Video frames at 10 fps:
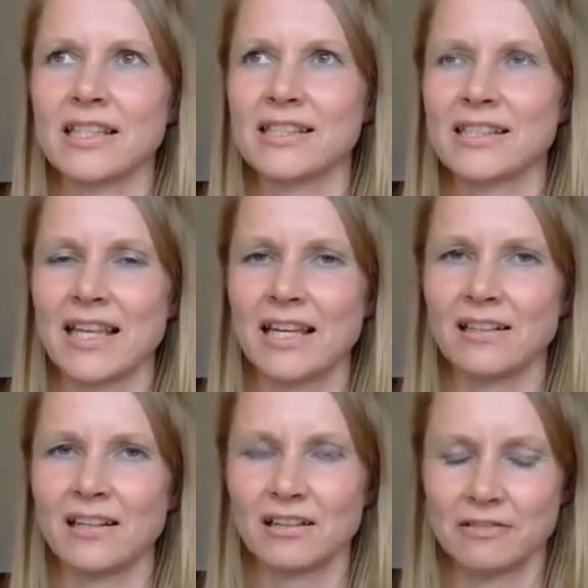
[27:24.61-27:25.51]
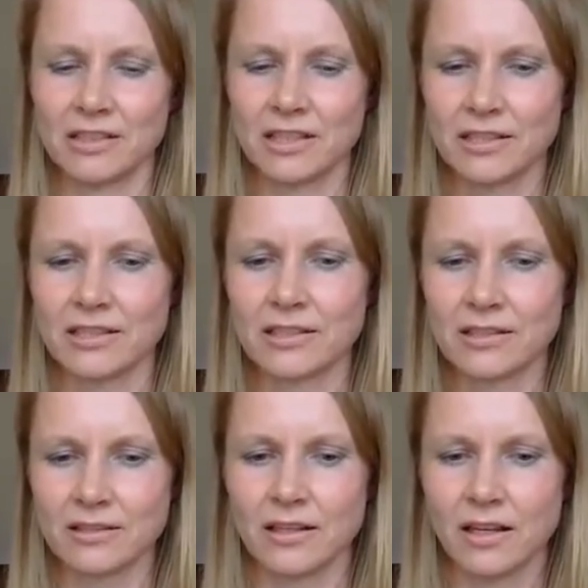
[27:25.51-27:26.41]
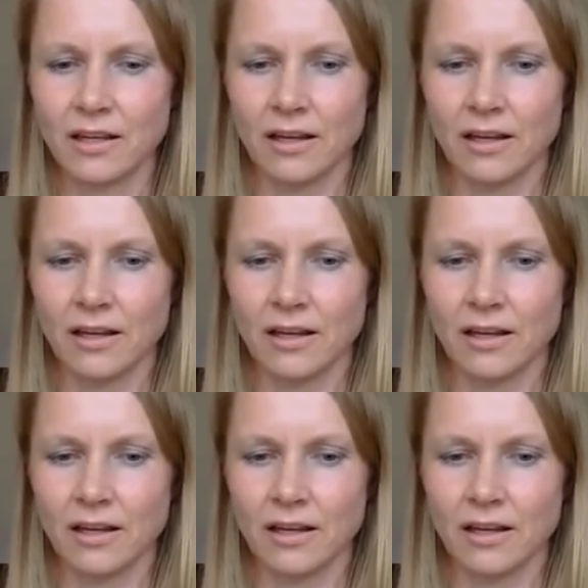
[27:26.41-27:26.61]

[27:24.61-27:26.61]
Instead, I was just